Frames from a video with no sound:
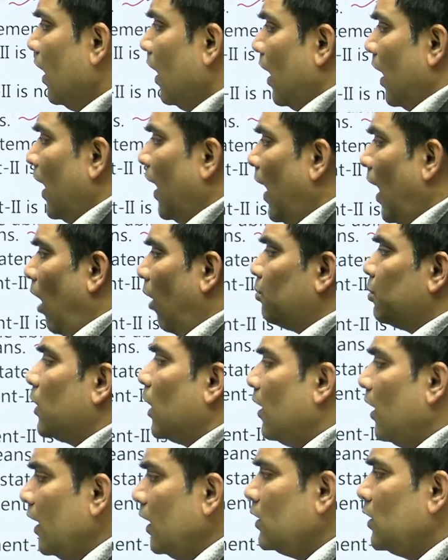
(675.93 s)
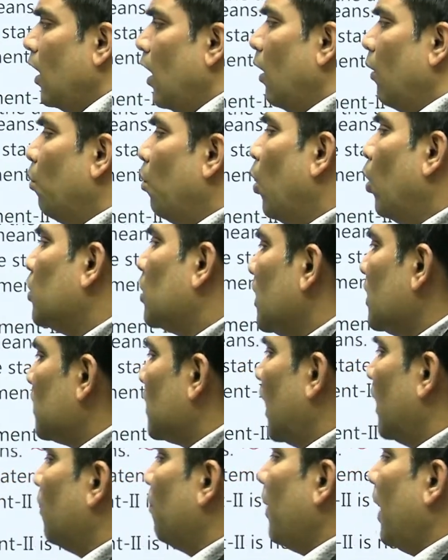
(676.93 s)
A option is both
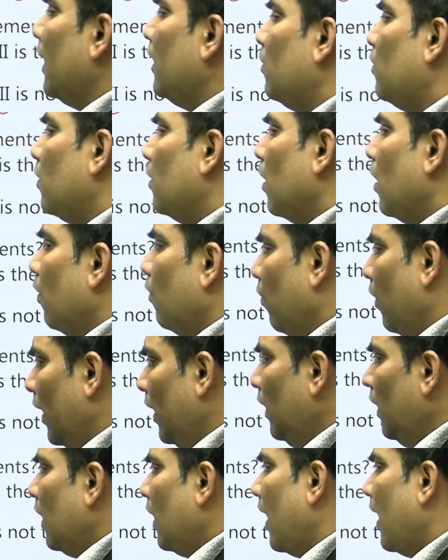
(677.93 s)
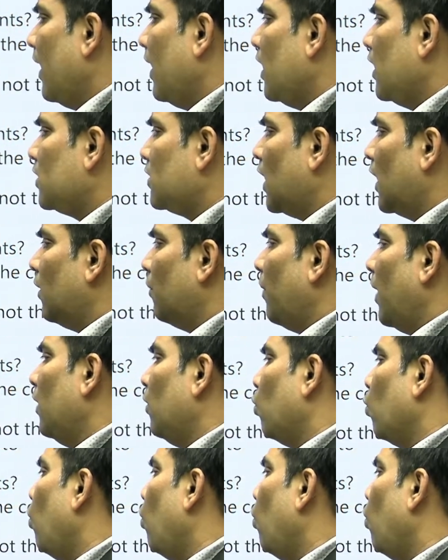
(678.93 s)
statement 1 and statement 2